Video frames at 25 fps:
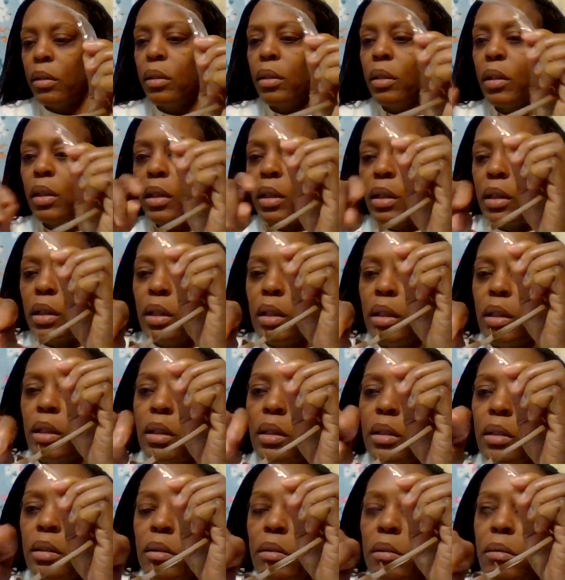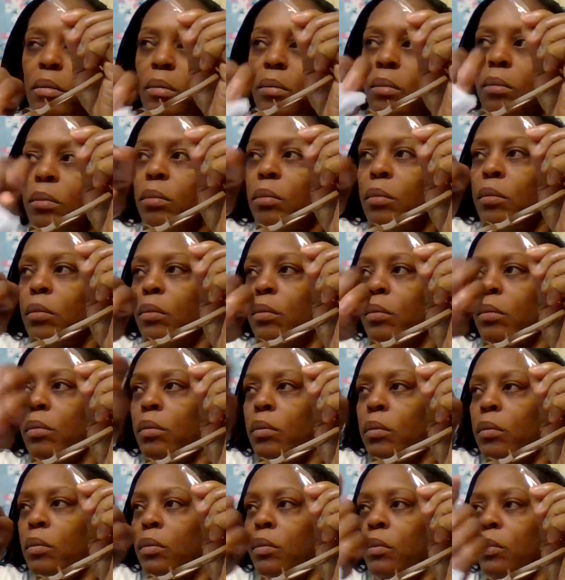
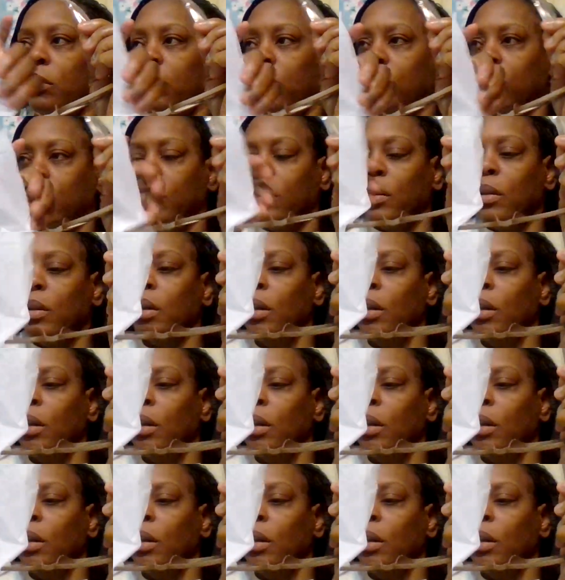[no speech]